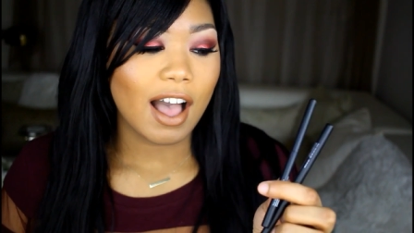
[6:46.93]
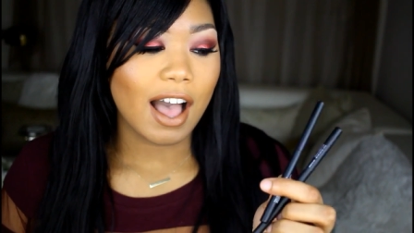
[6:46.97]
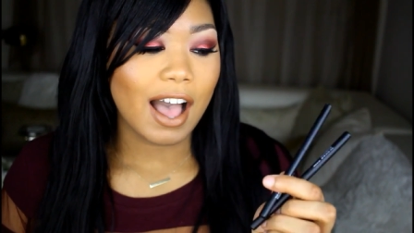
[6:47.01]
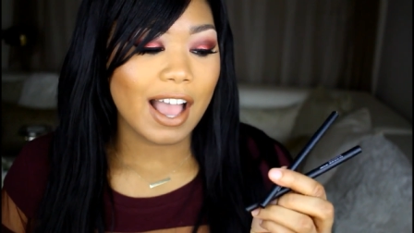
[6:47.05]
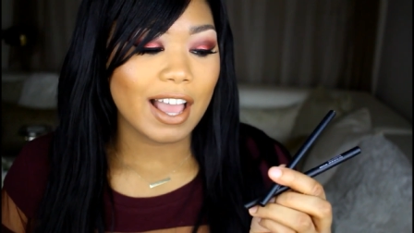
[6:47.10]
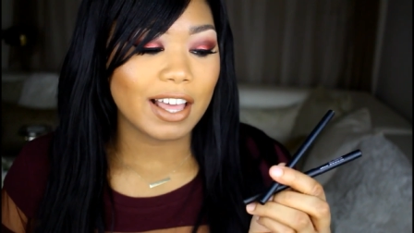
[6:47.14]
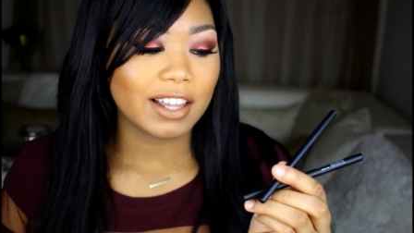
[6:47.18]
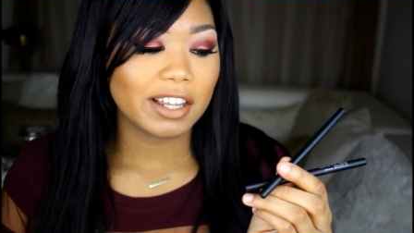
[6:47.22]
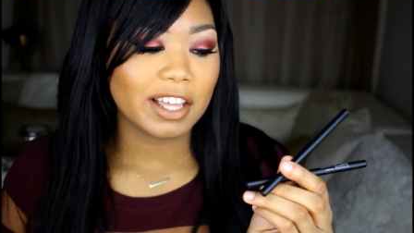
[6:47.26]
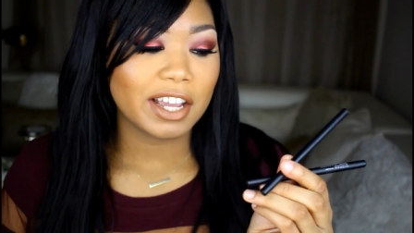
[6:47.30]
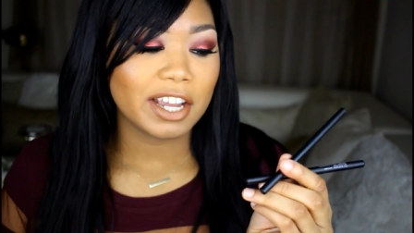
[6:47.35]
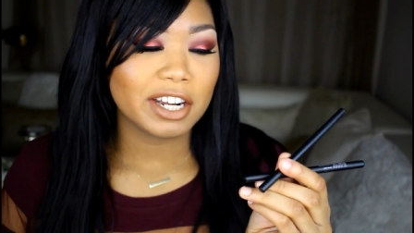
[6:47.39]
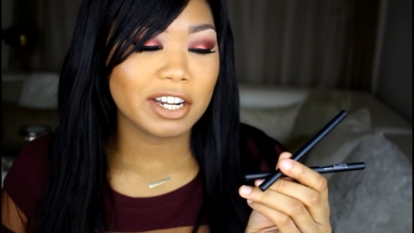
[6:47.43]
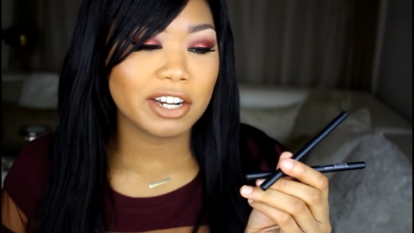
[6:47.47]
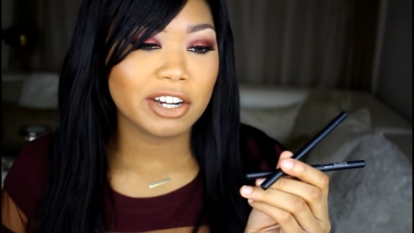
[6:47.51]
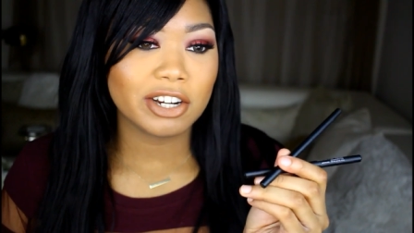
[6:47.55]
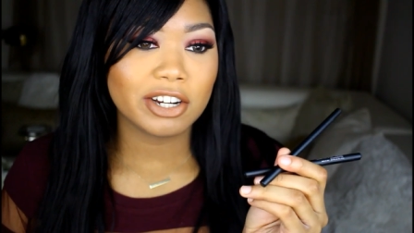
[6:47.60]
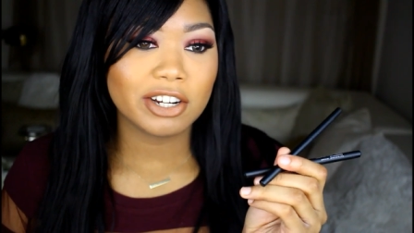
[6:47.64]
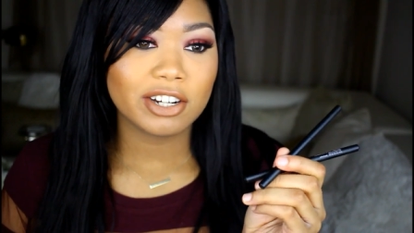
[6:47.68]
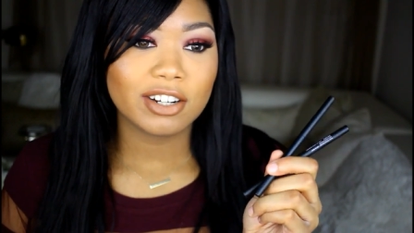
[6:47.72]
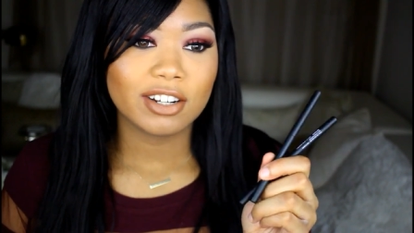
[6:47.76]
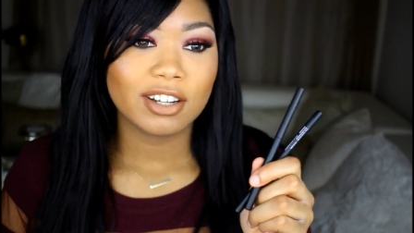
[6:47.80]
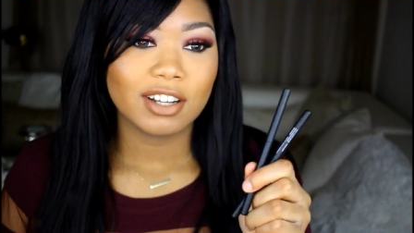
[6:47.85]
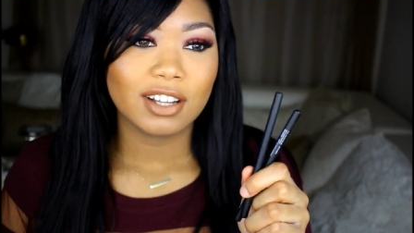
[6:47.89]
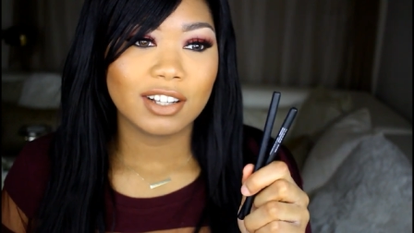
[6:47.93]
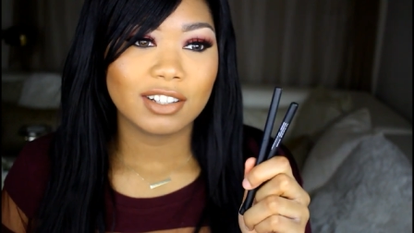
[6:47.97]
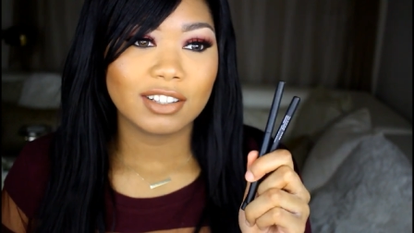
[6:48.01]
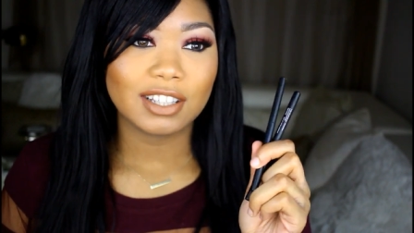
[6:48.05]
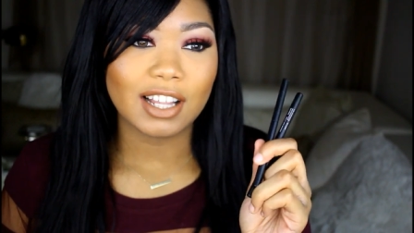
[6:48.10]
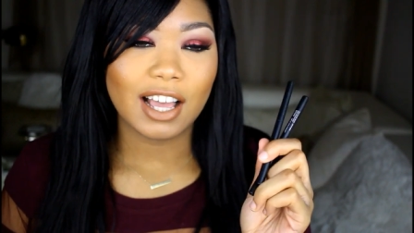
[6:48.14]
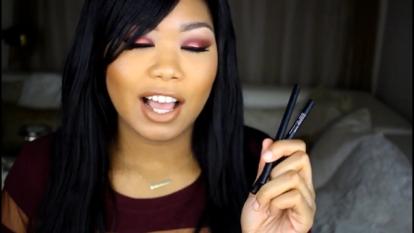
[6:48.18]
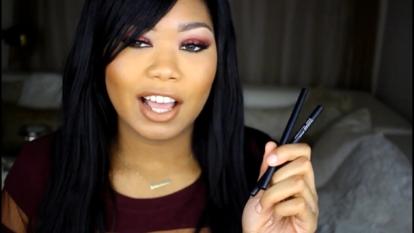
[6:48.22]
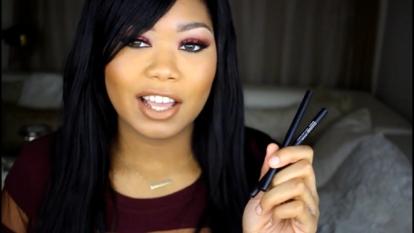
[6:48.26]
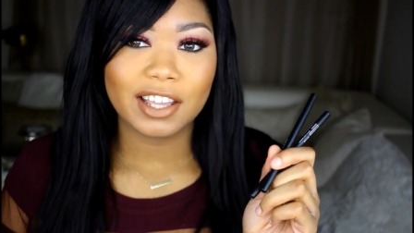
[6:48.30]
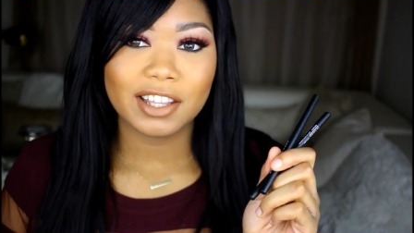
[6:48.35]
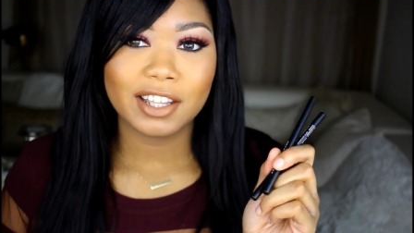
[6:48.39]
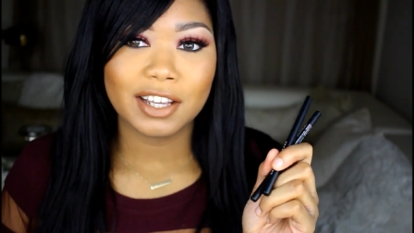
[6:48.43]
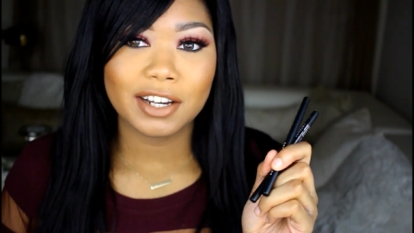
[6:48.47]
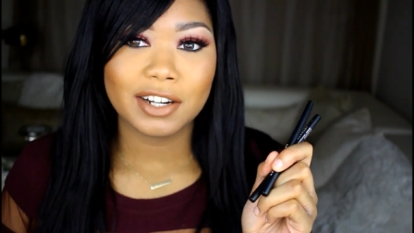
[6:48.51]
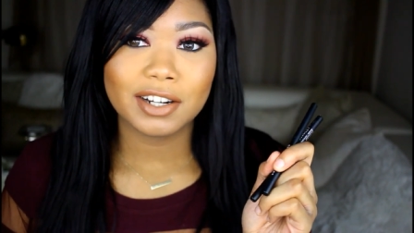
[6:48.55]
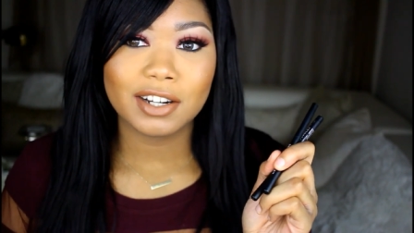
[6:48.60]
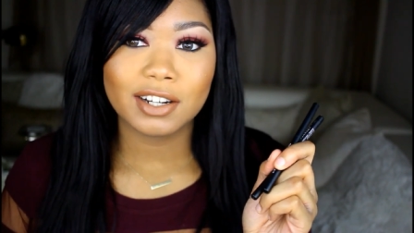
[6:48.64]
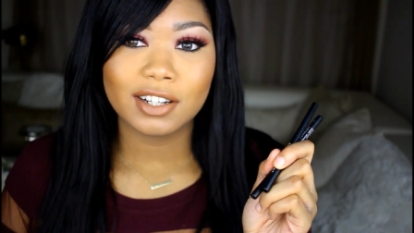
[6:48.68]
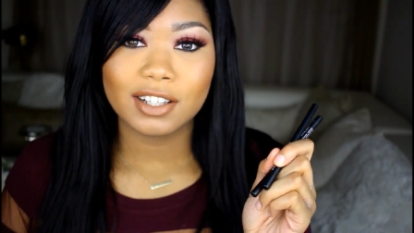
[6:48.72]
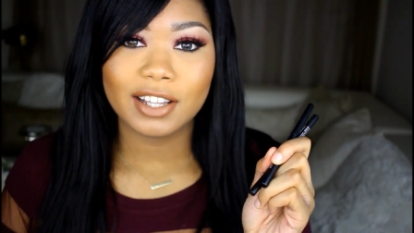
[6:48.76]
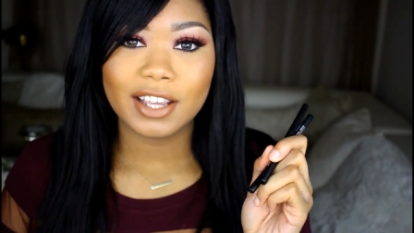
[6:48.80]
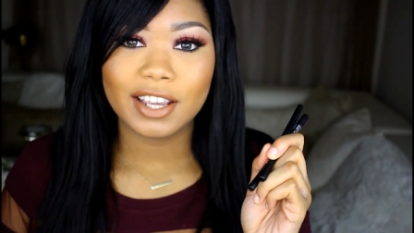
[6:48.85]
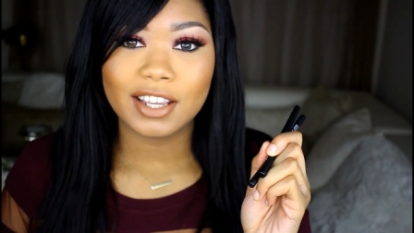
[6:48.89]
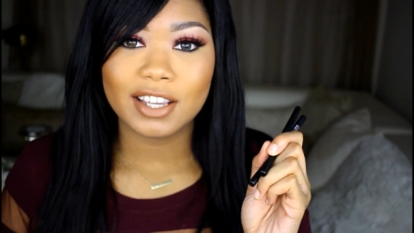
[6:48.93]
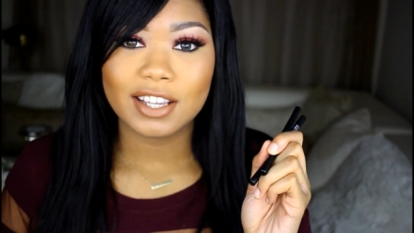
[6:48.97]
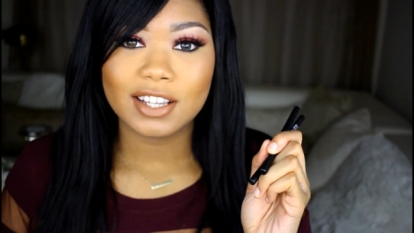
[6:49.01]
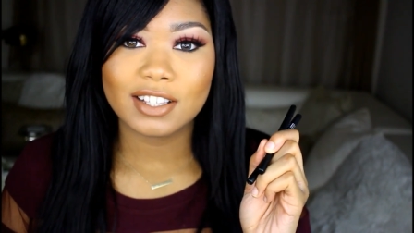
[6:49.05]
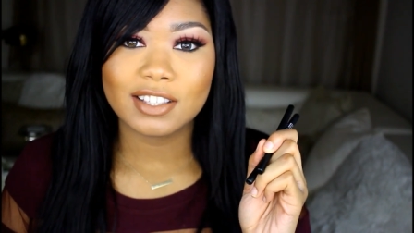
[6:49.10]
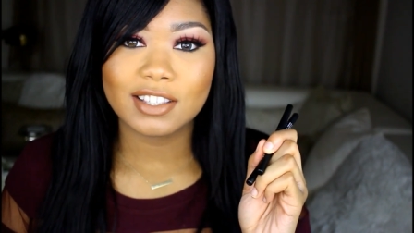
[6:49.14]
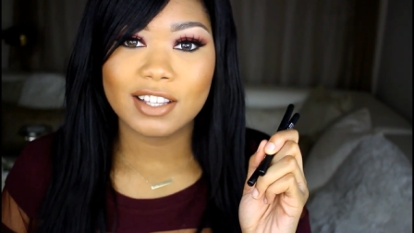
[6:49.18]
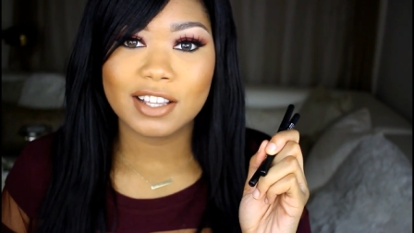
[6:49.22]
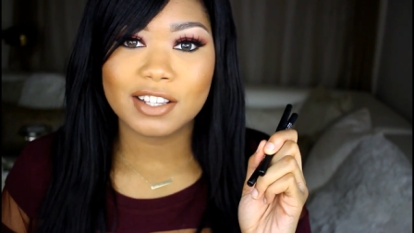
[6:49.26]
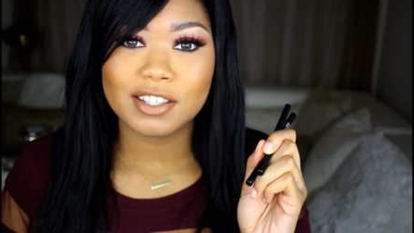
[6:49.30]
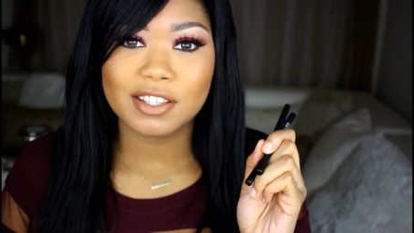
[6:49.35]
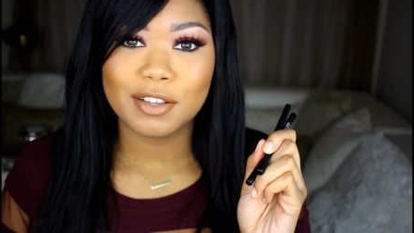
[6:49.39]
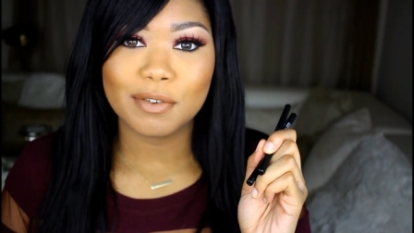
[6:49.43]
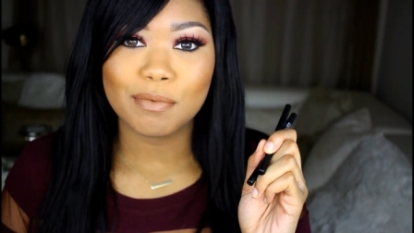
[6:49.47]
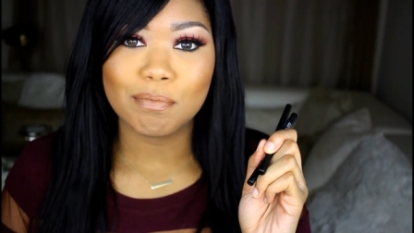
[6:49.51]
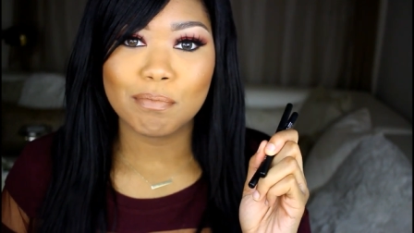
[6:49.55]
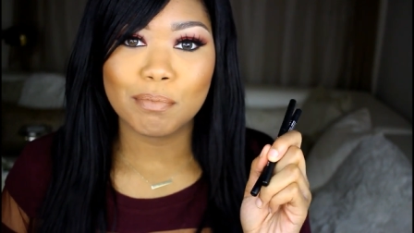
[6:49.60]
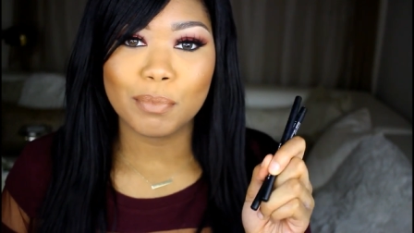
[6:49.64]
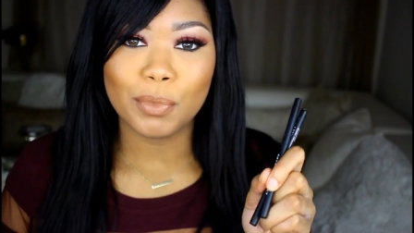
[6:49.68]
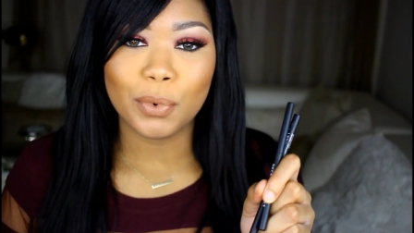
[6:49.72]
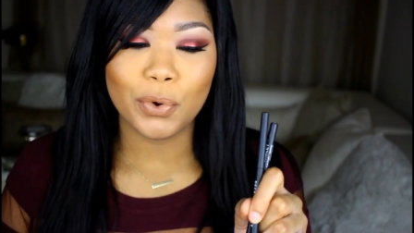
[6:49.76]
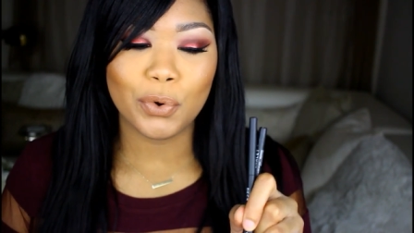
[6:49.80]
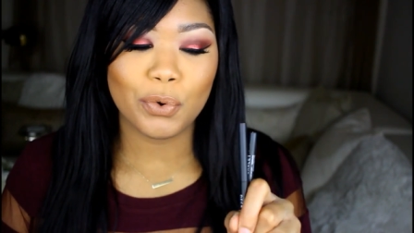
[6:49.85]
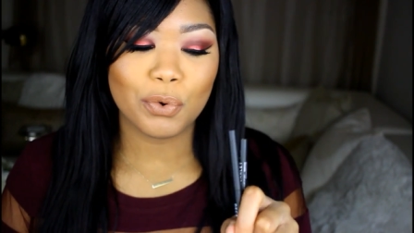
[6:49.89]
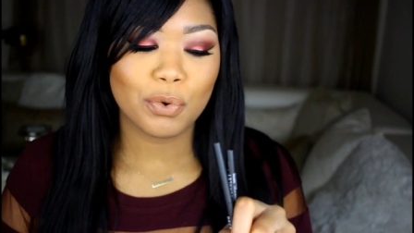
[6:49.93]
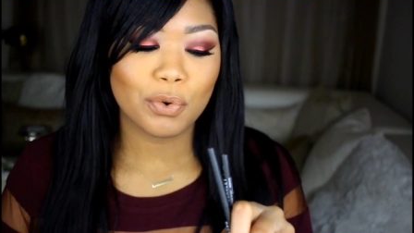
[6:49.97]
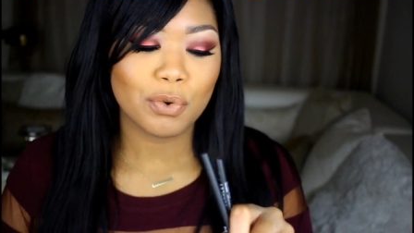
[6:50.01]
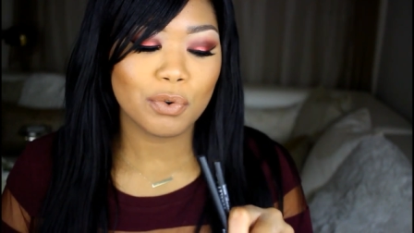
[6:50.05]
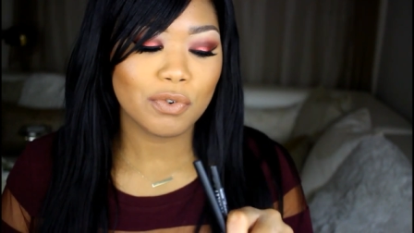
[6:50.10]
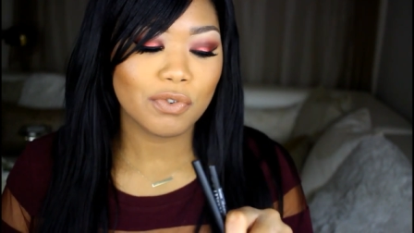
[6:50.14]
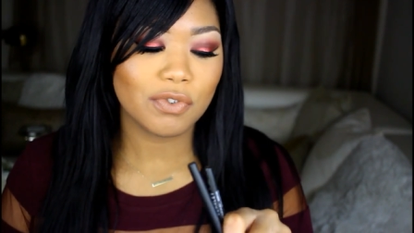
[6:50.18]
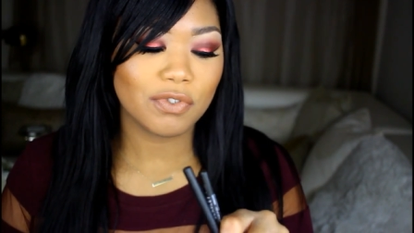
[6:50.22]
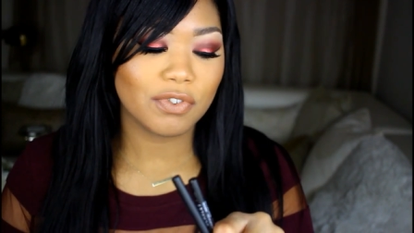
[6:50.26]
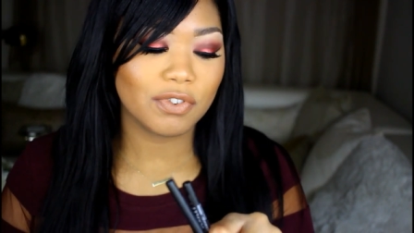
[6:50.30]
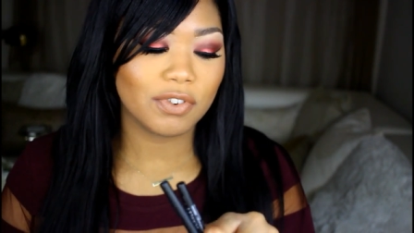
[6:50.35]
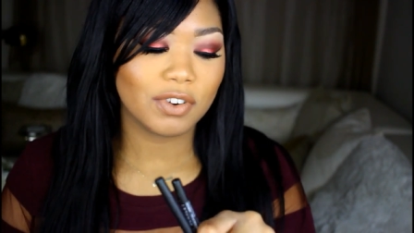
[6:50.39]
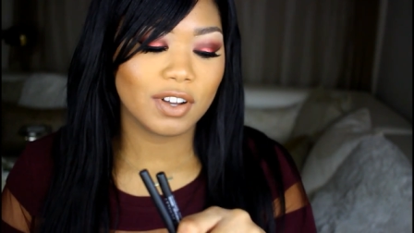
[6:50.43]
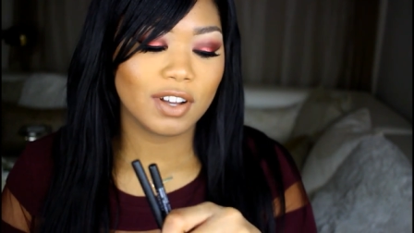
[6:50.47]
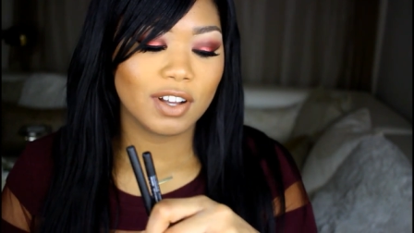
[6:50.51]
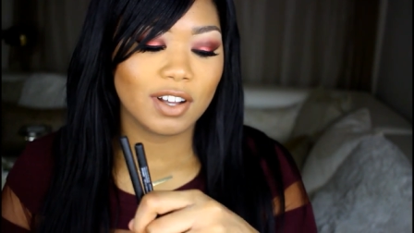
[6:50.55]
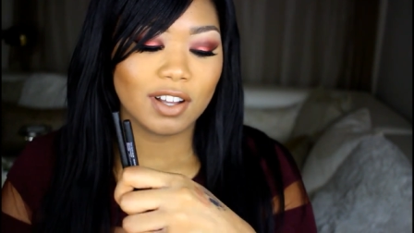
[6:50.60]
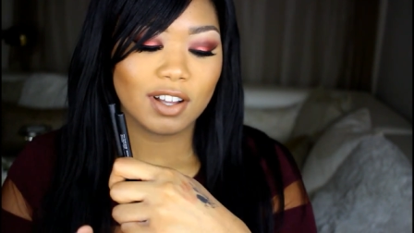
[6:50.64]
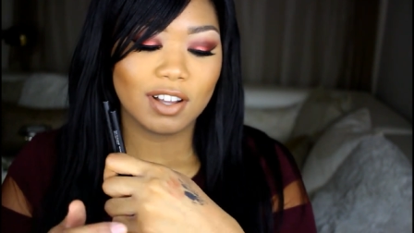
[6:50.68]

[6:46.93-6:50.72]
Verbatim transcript: eyeliner, like, doesn't move